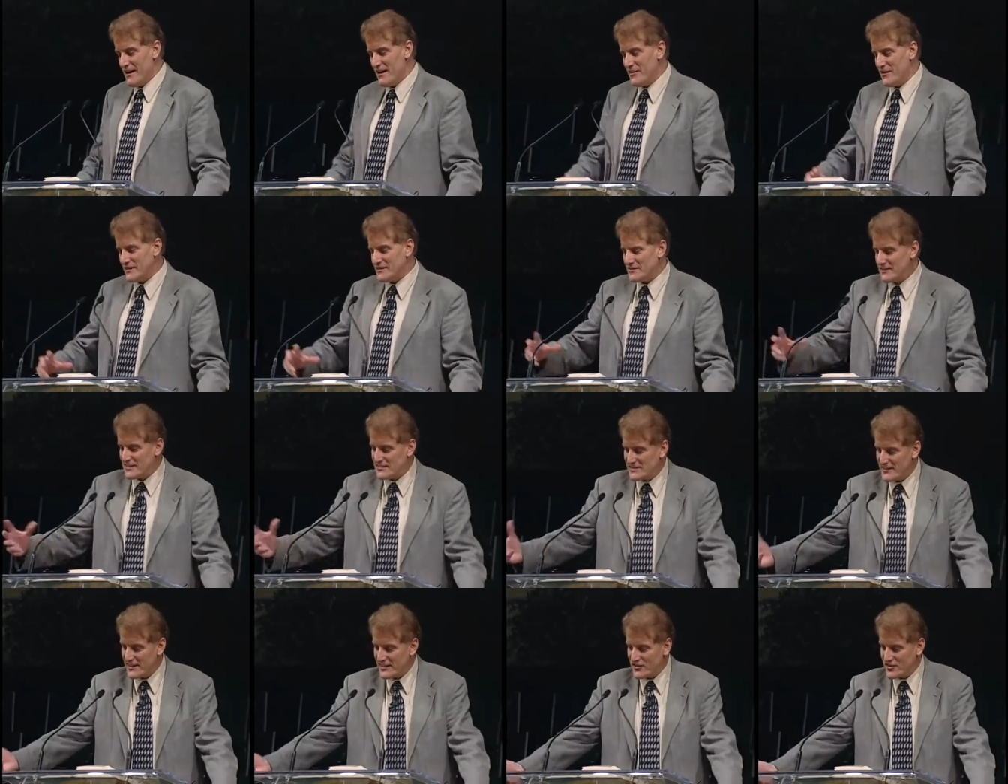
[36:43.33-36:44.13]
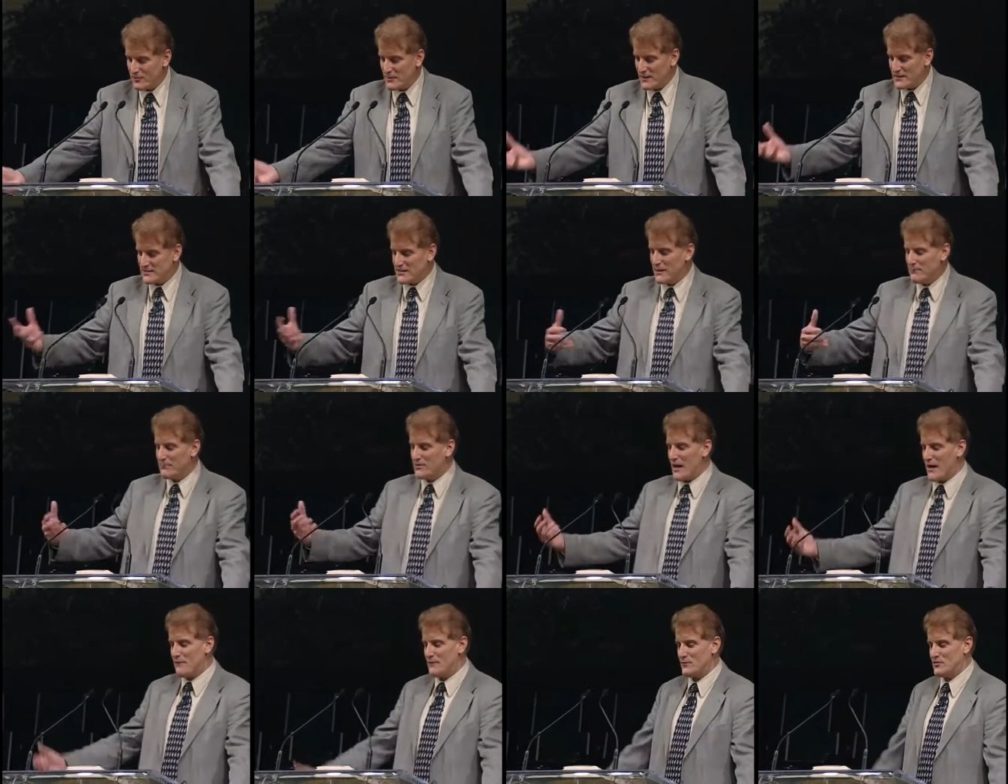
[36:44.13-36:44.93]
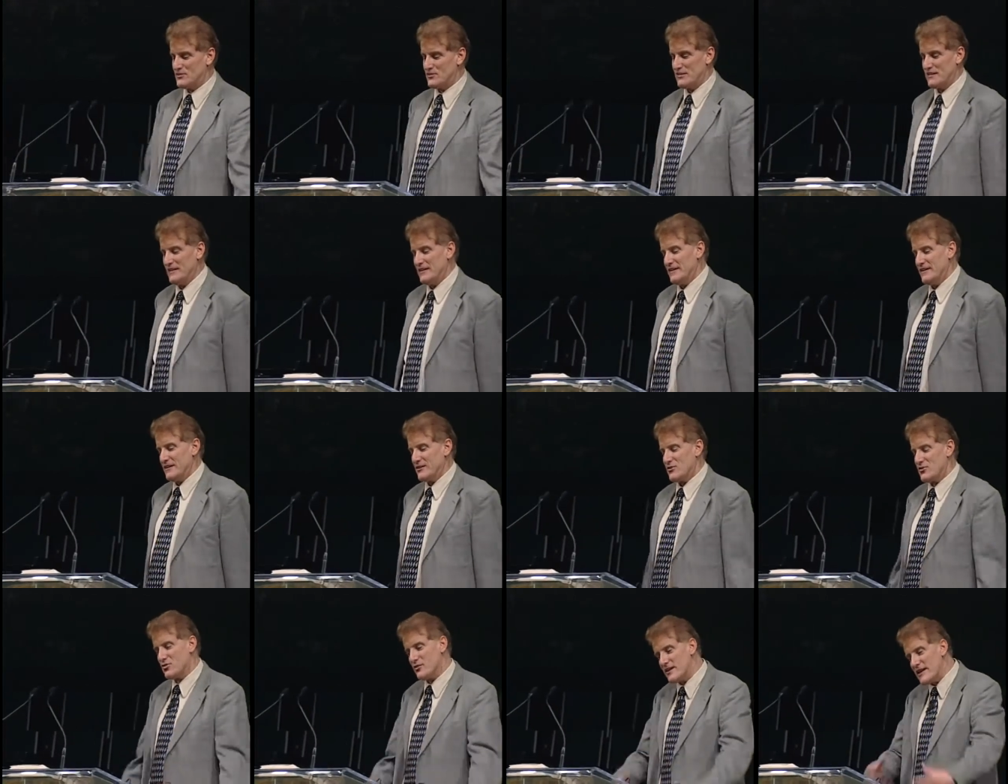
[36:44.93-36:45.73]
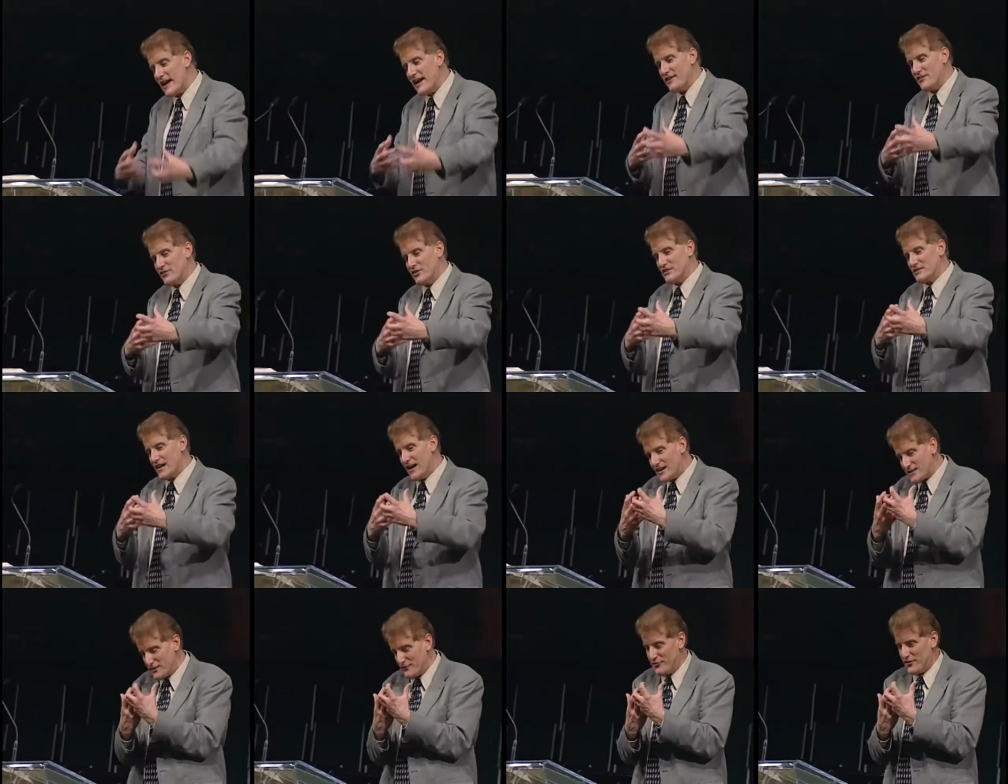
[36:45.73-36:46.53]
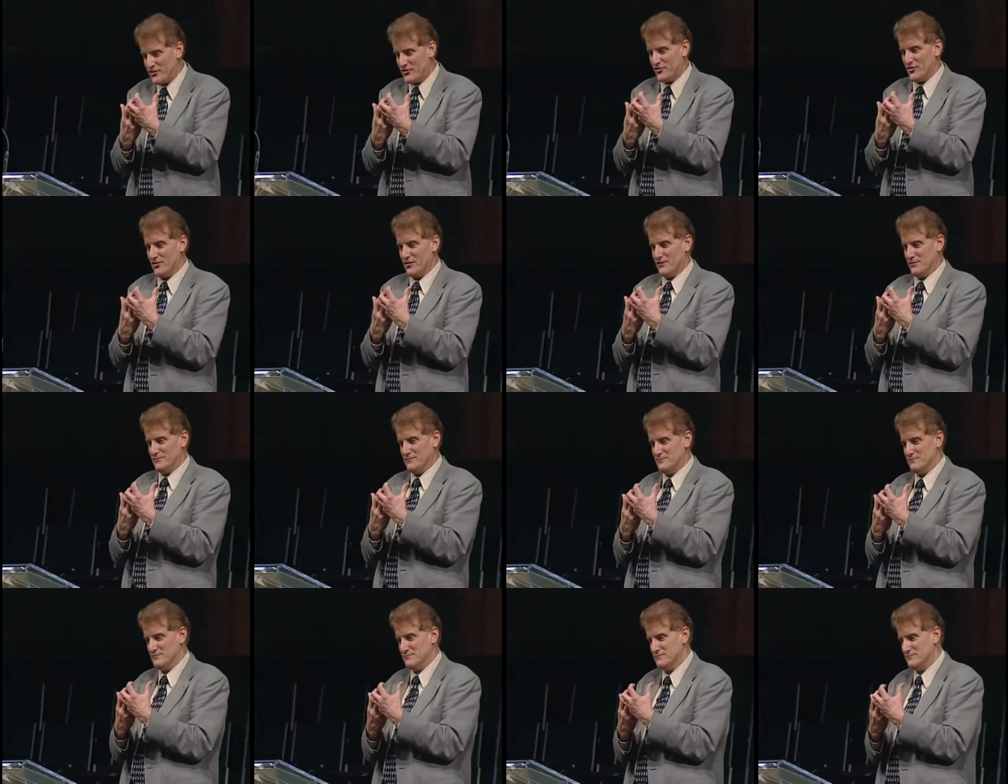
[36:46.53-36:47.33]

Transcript: And this distinction we sometimes create is artificial.